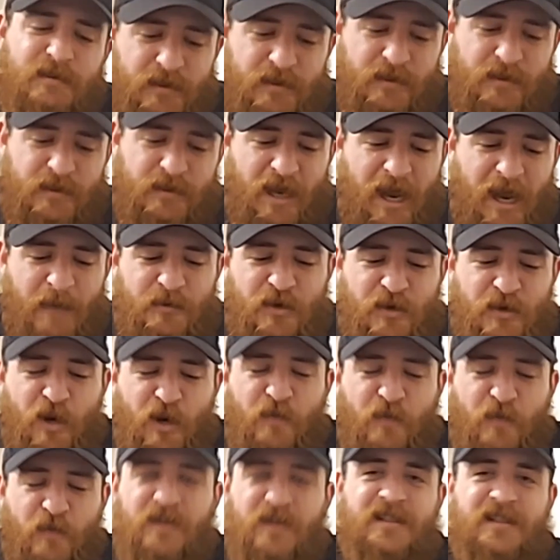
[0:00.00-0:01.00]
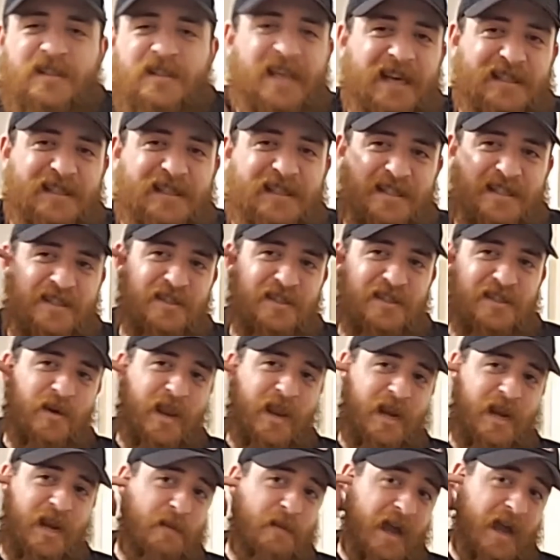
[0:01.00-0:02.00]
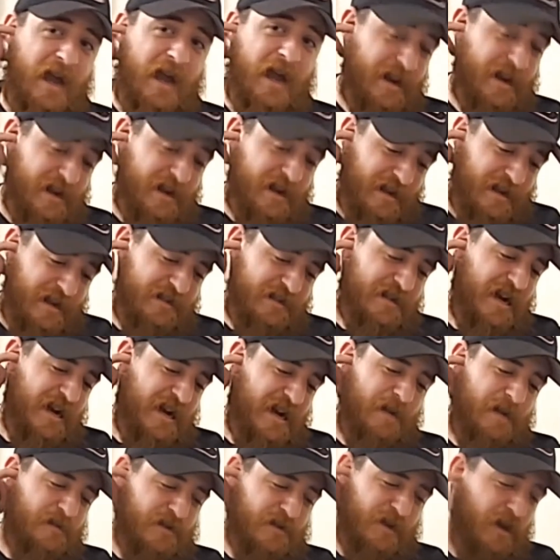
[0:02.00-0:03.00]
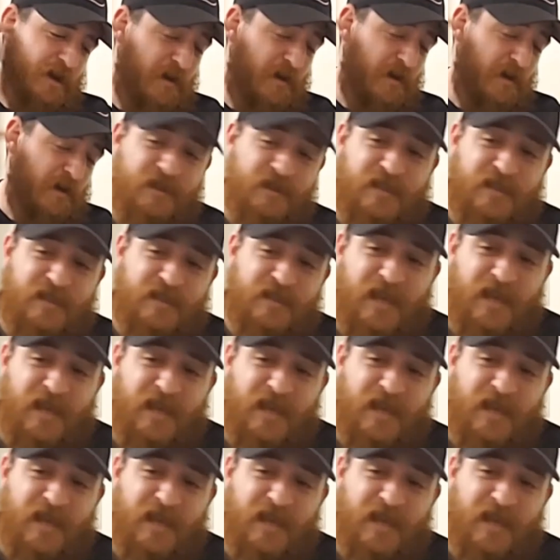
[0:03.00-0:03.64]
Tom's girlfriend says this is okay to buy. Tom's girlfriend says